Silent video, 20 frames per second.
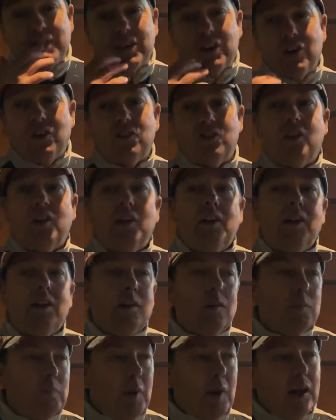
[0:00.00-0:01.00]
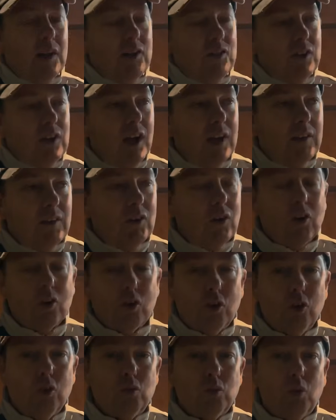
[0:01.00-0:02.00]
because Palace, yeah, they're on a
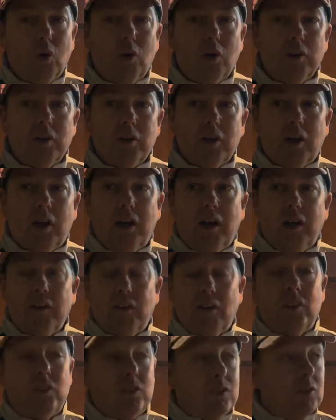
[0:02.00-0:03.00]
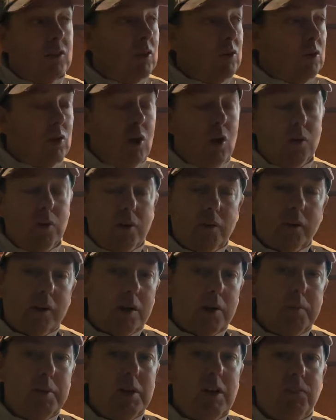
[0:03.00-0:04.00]
good run. They knew they were
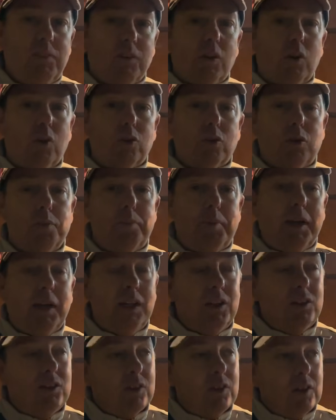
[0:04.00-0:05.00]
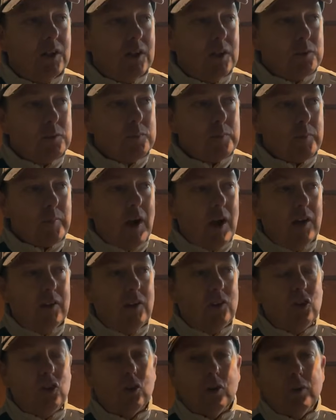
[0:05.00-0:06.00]
going to be difficult to beat.
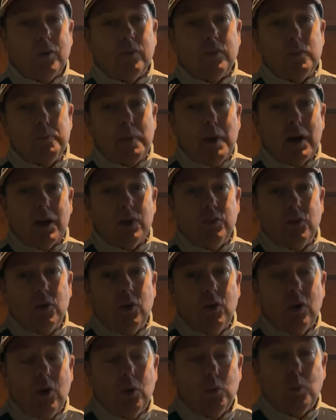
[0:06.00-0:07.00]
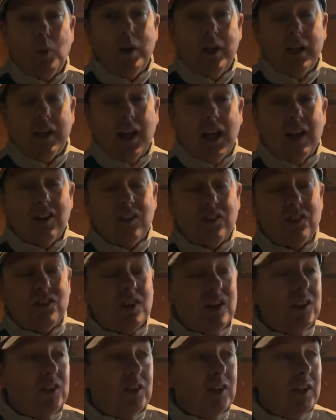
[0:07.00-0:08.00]
They've just come off the back of a win against
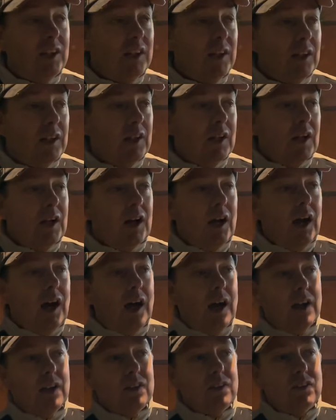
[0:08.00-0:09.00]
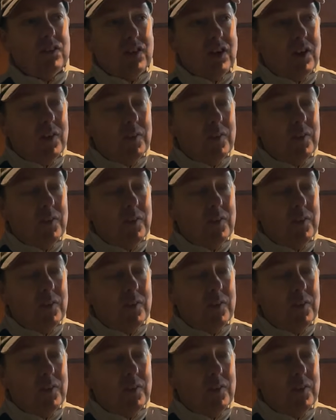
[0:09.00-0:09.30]
City. And